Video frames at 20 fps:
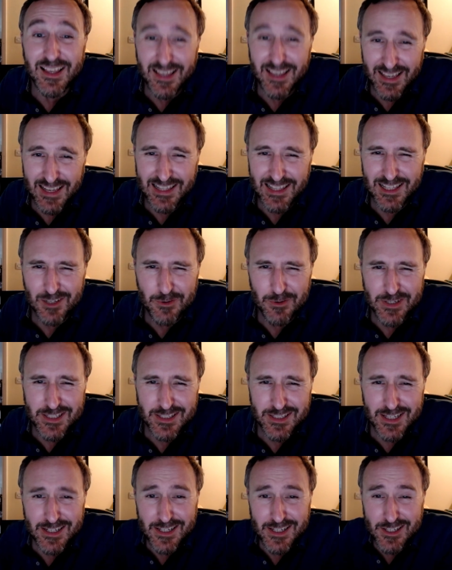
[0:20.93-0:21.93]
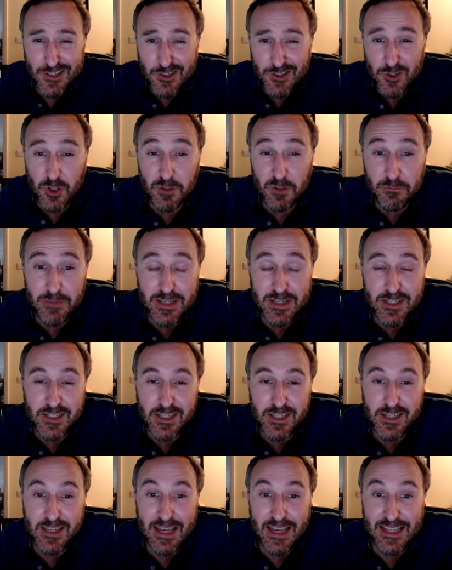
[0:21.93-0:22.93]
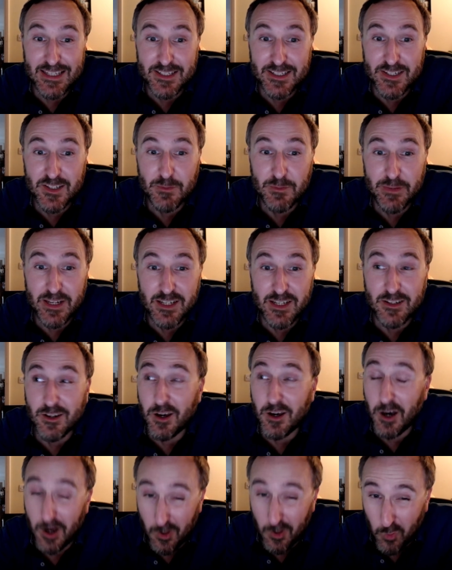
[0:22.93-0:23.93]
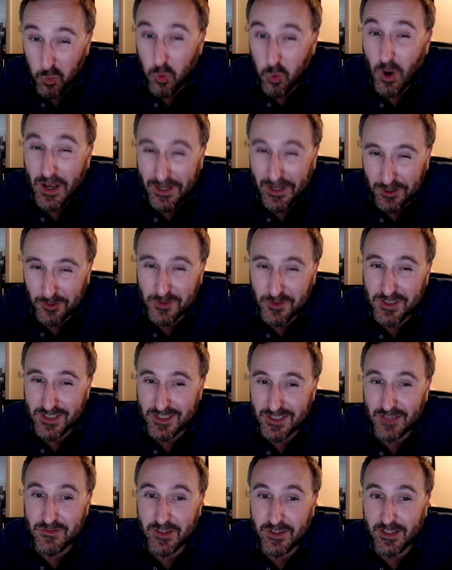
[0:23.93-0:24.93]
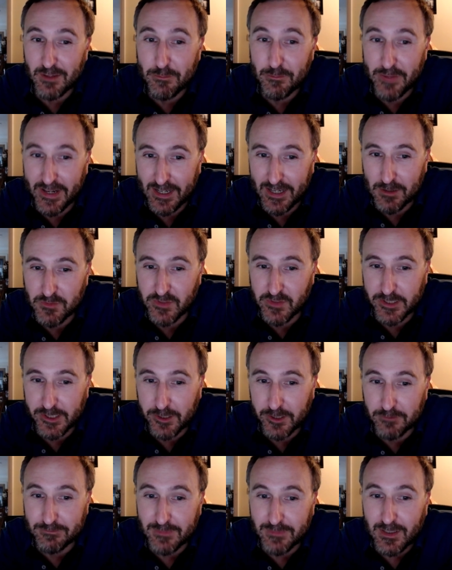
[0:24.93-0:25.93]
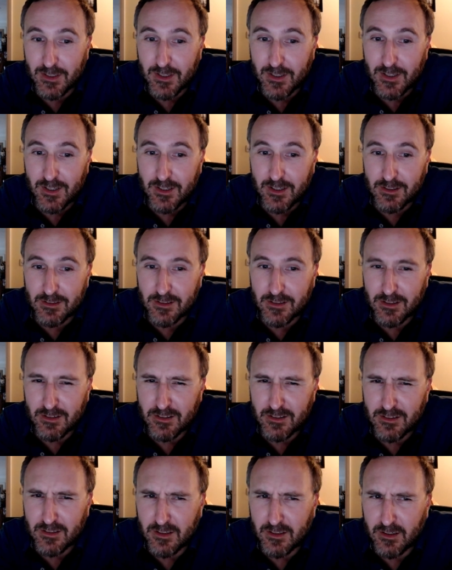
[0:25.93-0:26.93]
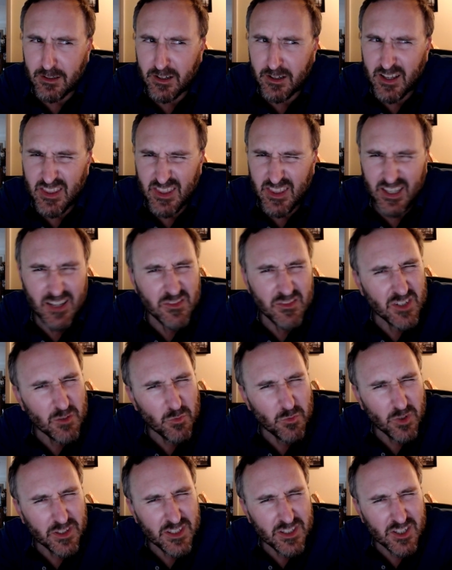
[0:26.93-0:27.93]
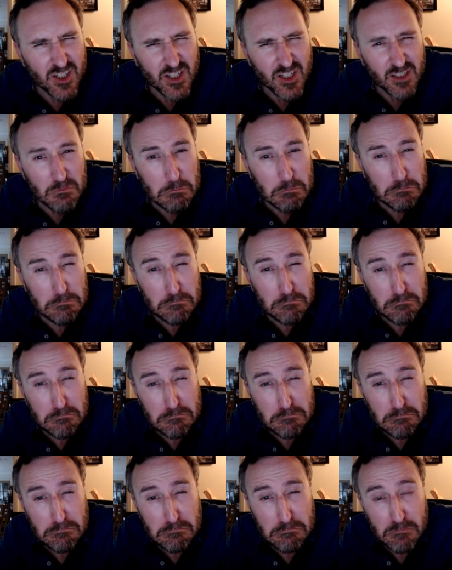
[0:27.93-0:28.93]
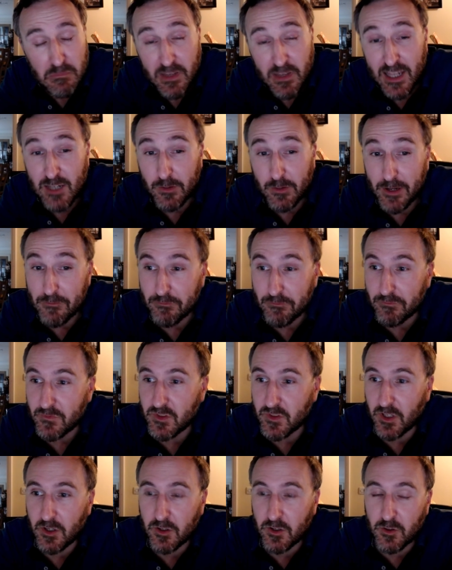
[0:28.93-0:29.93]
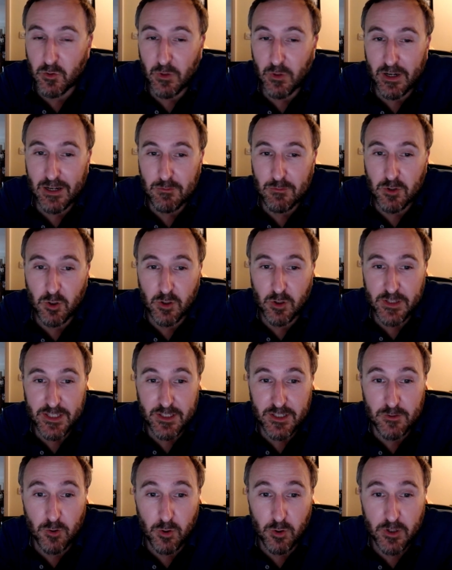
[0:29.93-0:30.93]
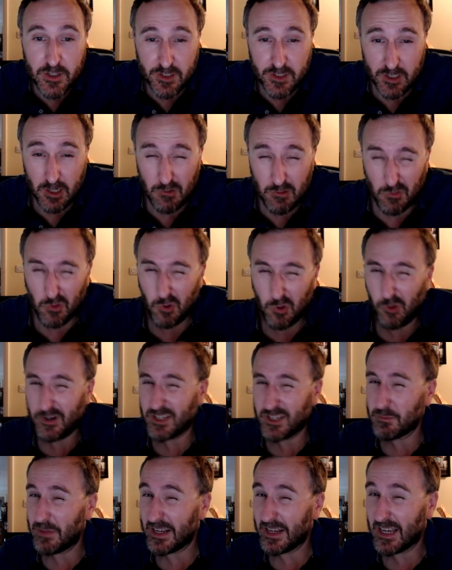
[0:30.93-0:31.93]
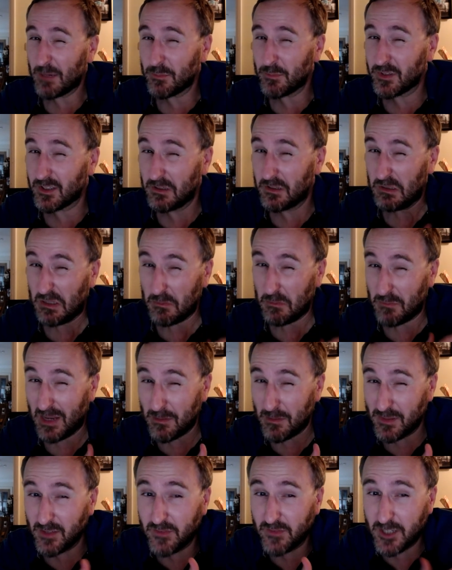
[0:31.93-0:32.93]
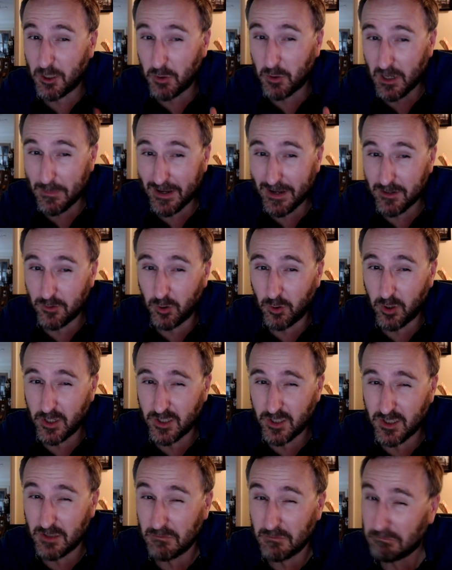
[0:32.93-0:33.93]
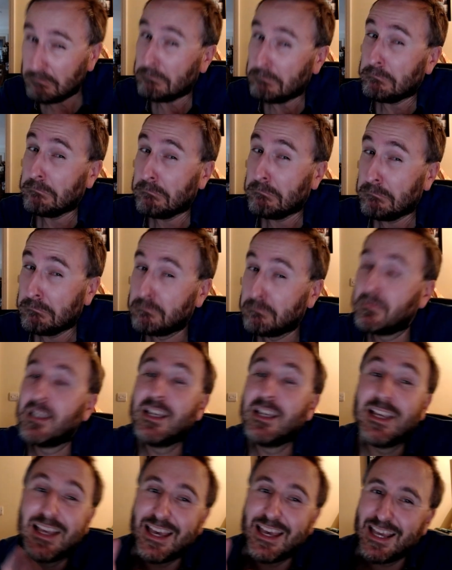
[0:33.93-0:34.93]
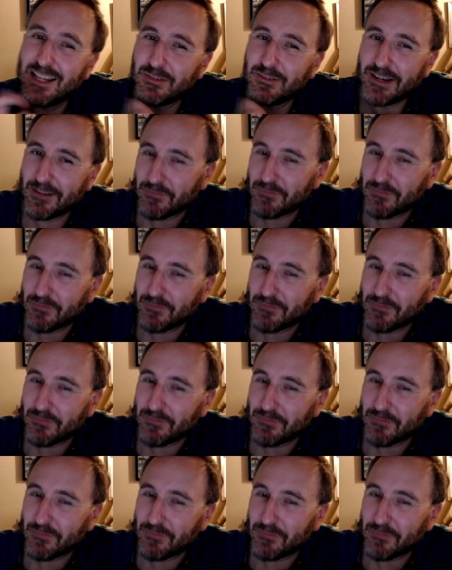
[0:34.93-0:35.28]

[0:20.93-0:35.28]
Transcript: Hello Internet, it's John Bunday, and it has been a while since I've done a pickups video. I think I've done one this year? Anyway, so I'm recording this in August, so August pickups? Maybe the video will come out in August? Anyway,